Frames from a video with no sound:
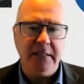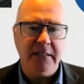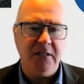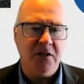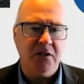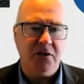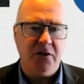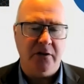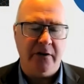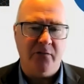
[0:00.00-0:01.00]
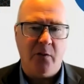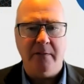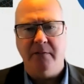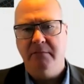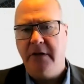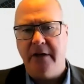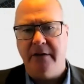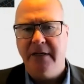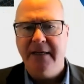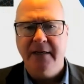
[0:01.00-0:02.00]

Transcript: his, his concern of what, you know,